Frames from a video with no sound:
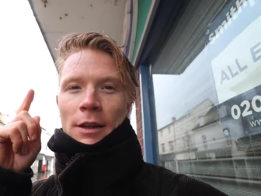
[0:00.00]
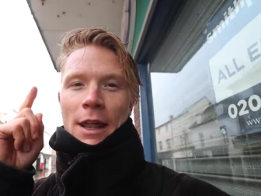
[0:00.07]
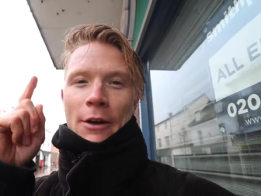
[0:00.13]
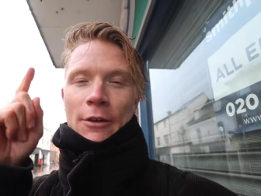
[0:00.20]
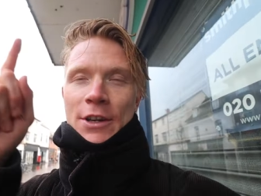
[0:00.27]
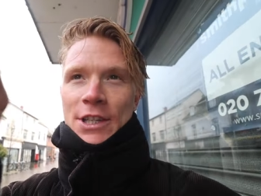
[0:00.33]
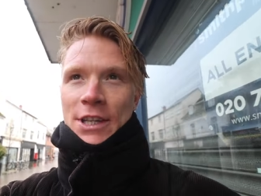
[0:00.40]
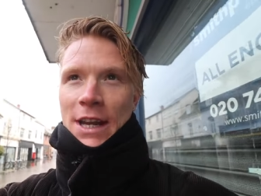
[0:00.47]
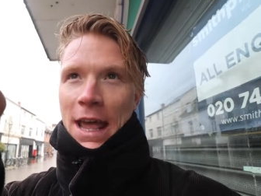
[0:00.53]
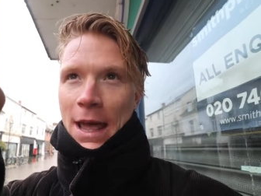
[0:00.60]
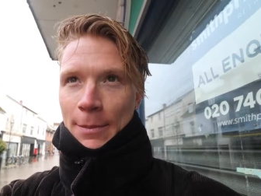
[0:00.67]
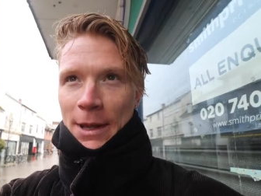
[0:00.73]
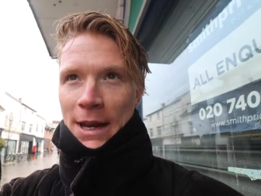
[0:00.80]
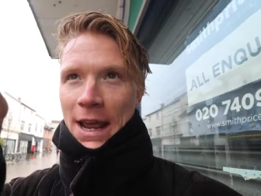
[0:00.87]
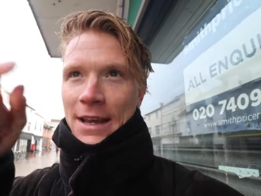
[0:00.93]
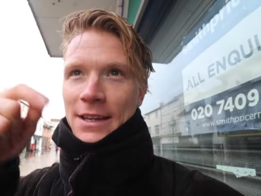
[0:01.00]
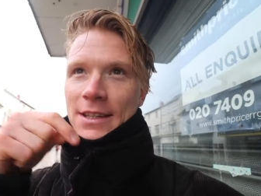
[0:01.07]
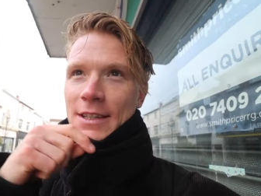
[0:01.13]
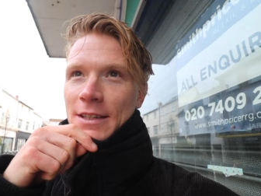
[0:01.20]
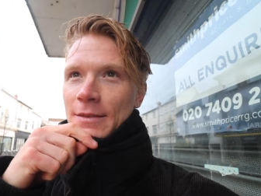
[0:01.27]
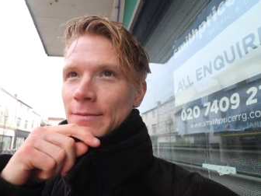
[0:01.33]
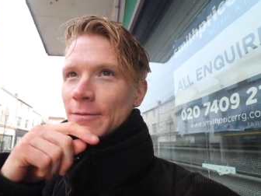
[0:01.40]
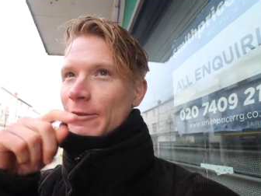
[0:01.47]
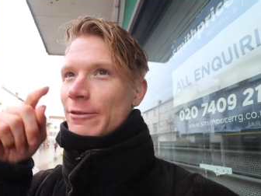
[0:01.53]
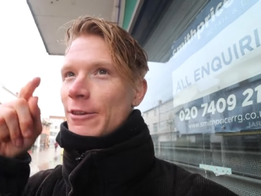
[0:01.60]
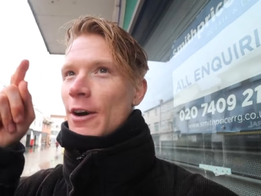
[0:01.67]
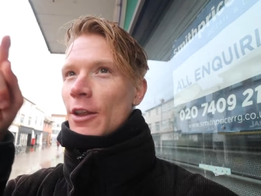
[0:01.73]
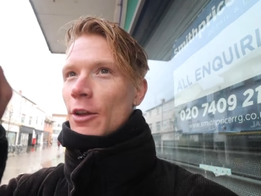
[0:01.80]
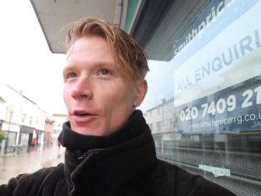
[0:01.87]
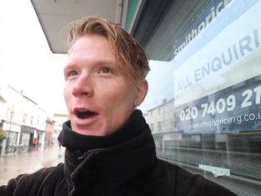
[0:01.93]
There is an M&S
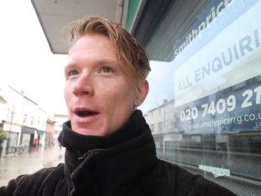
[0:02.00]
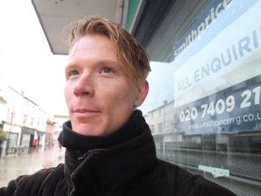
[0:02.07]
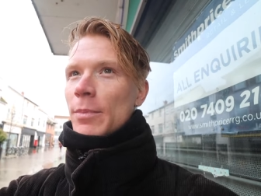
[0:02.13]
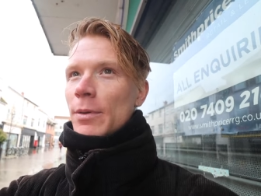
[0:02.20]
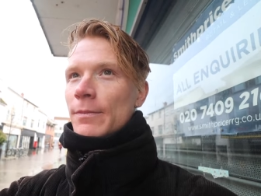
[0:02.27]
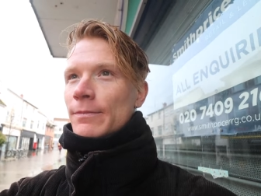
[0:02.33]
further up,